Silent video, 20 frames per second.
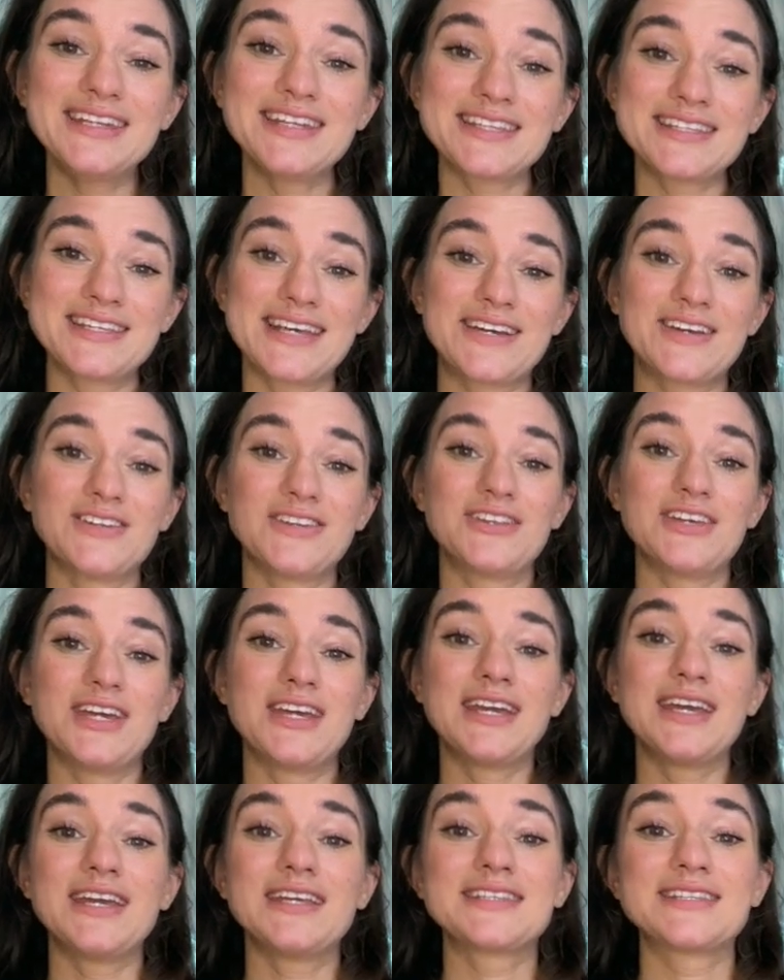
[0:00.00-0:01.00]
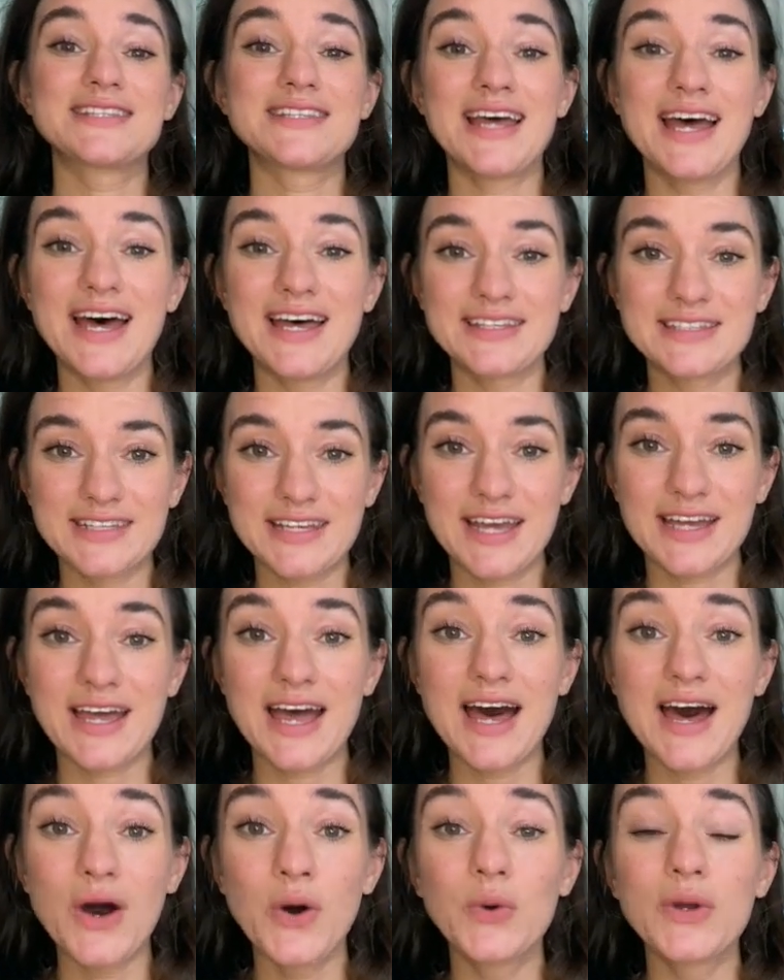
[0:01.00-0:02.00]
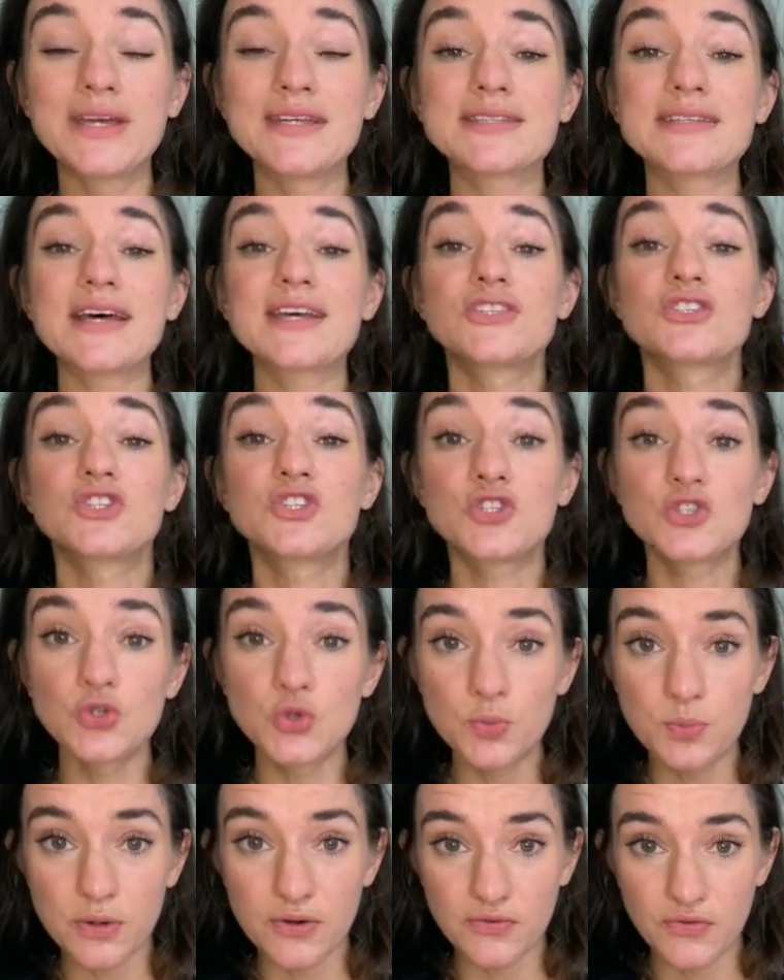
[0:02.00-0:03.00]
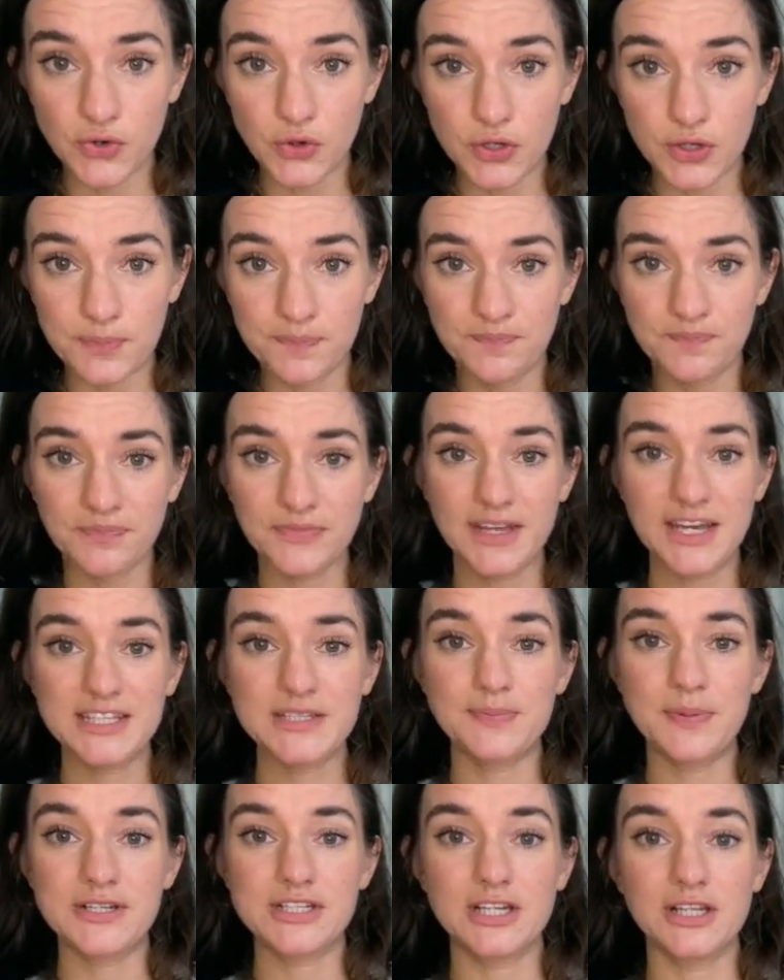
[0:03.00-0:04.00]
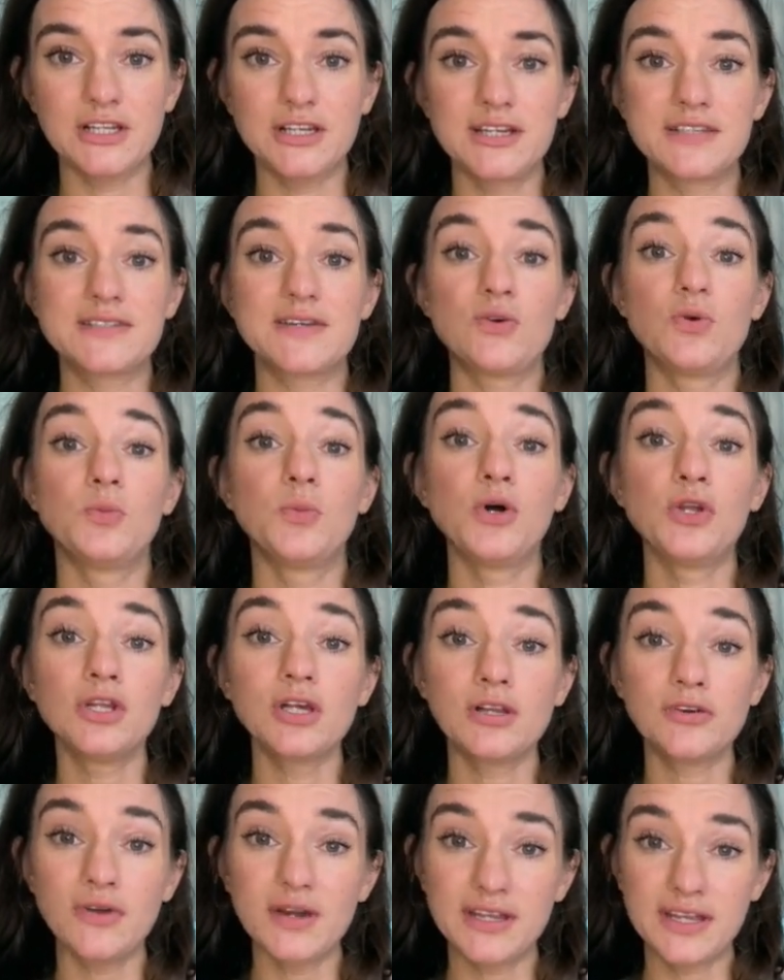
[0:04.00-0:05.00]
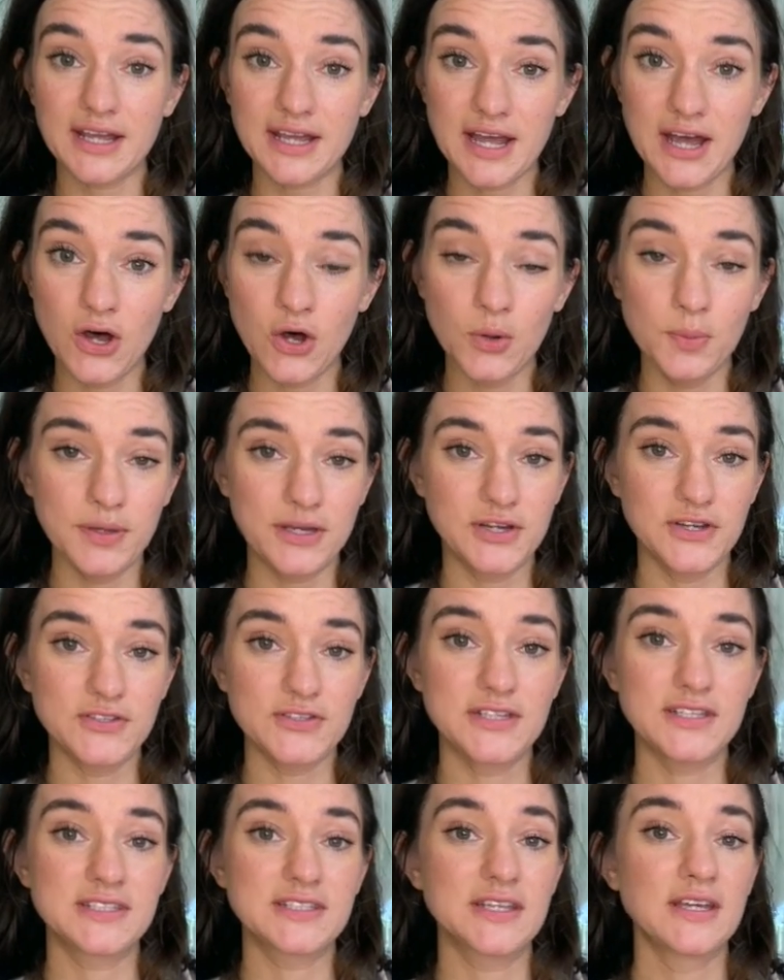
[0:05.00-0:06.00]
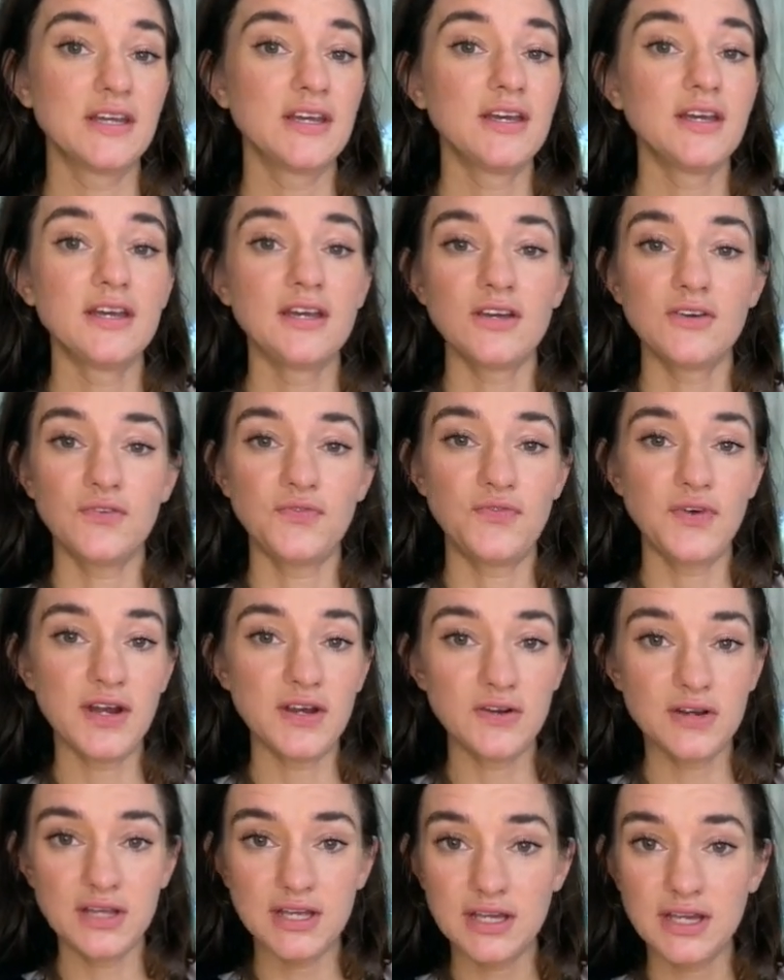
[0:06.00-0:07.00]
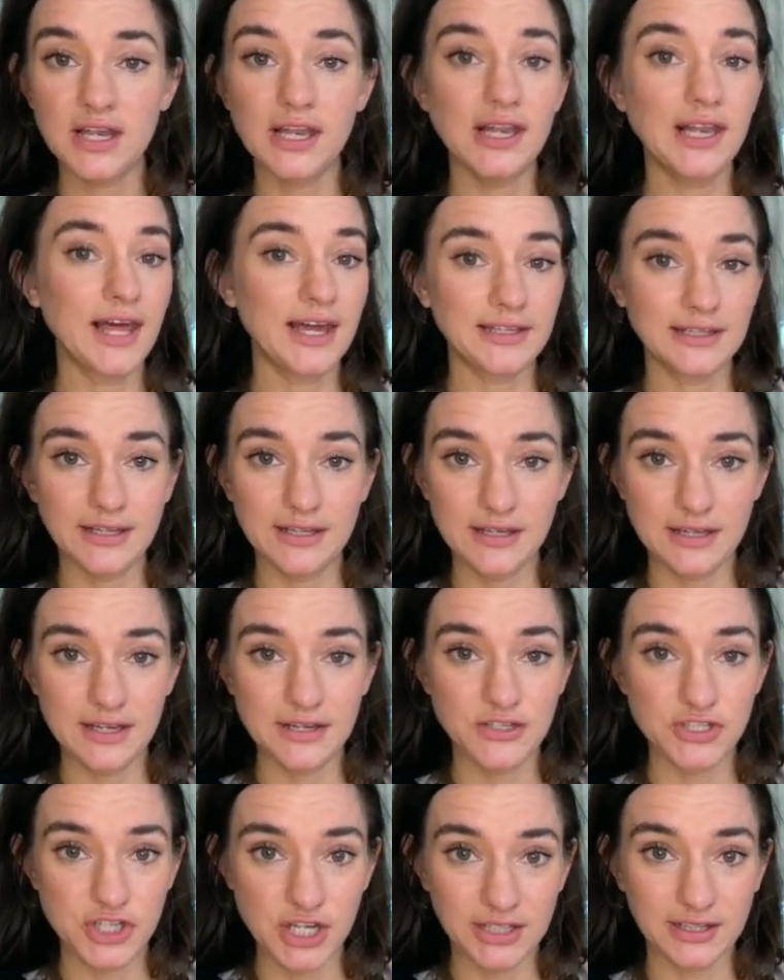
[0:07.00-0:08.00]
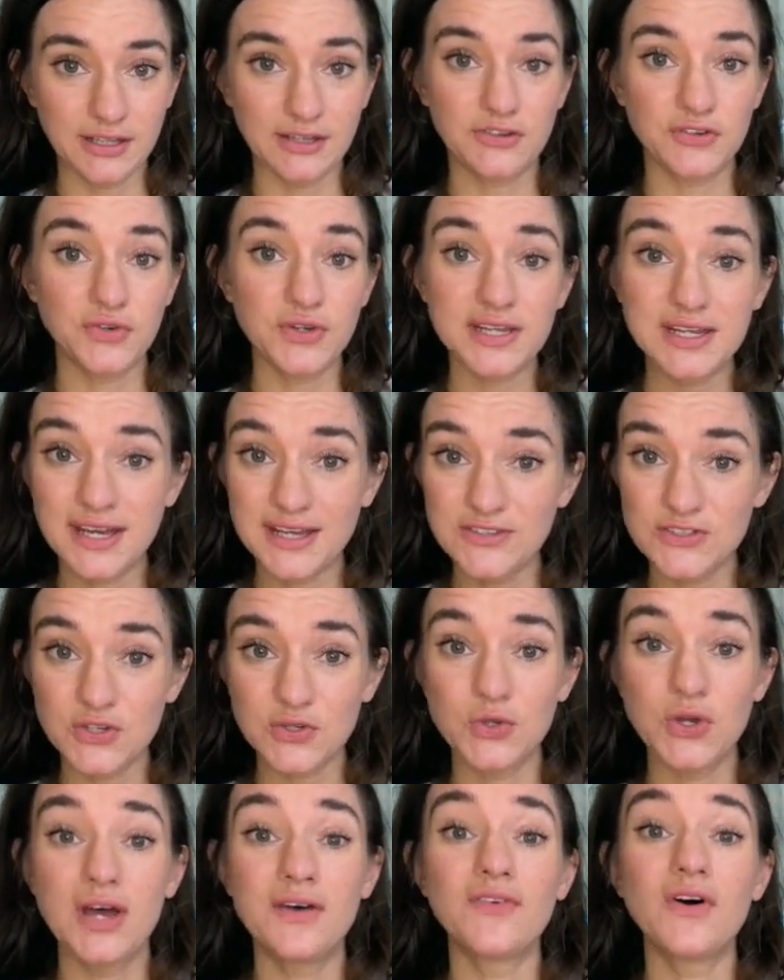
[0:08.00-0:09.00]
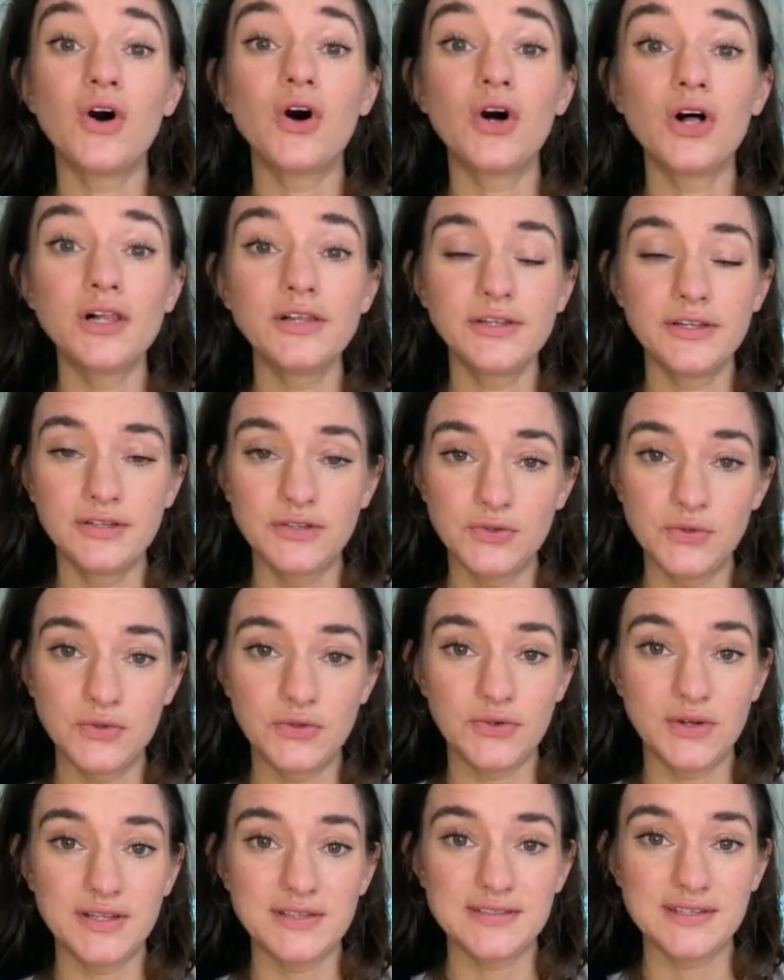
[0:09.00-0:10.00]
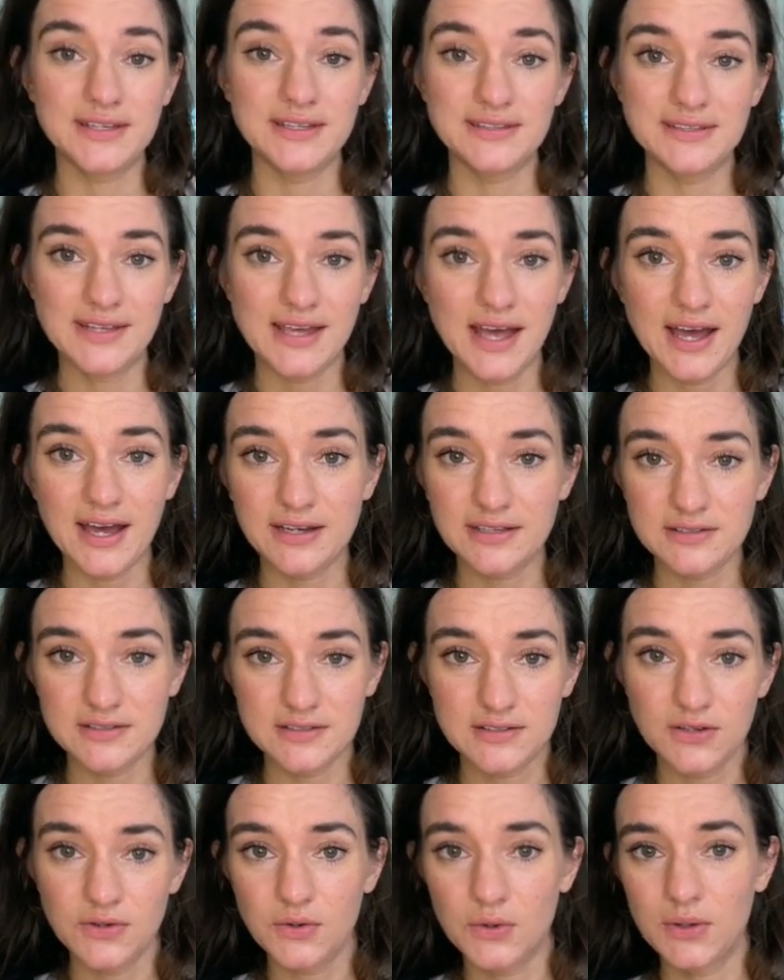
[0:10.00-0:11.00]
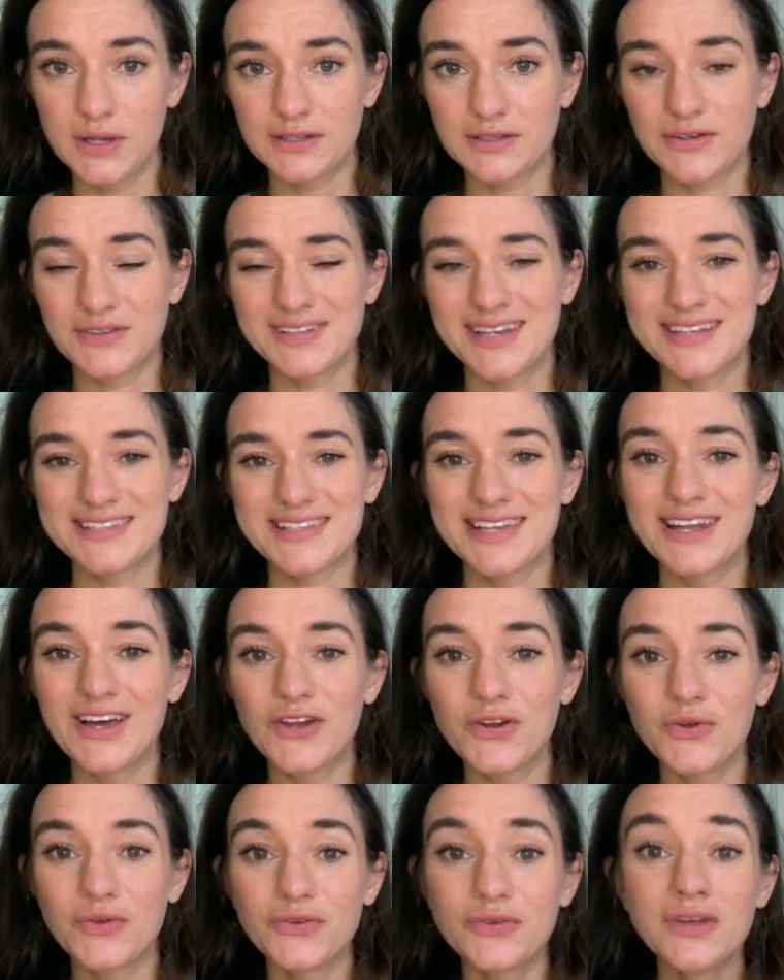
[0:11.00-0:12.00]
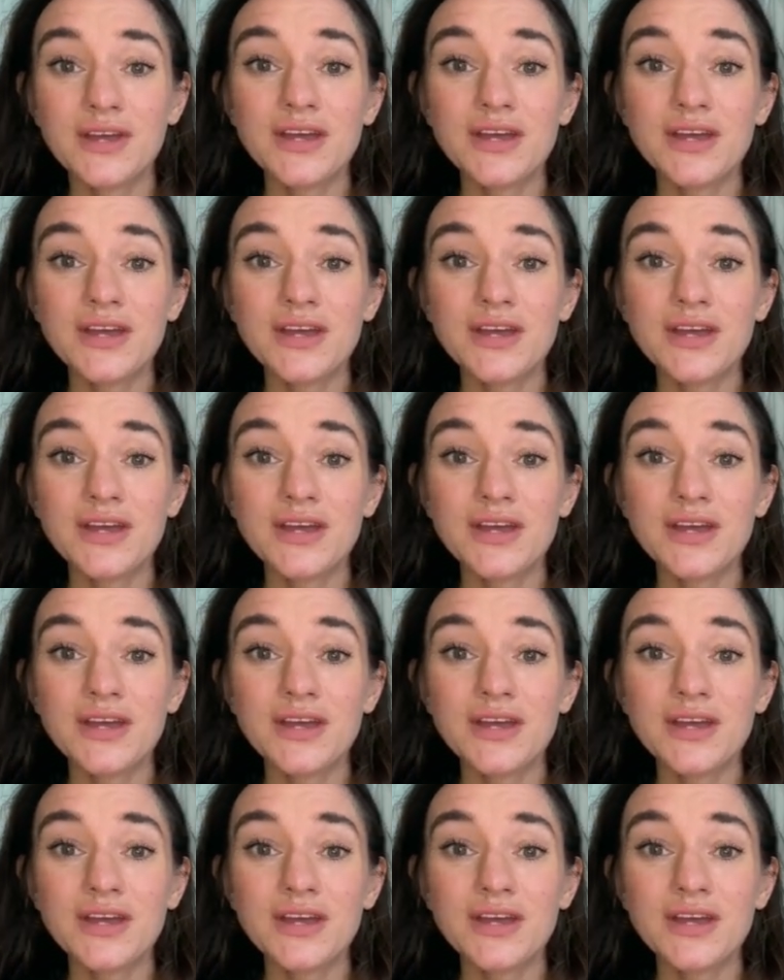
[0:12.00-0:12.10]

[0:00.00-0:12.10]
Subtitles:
the second thing is that cacao is a superfood, especially ceremonial grade cacao, because it's very lightly and gently treated, so you have all the nutrients intact. So it contains a lot of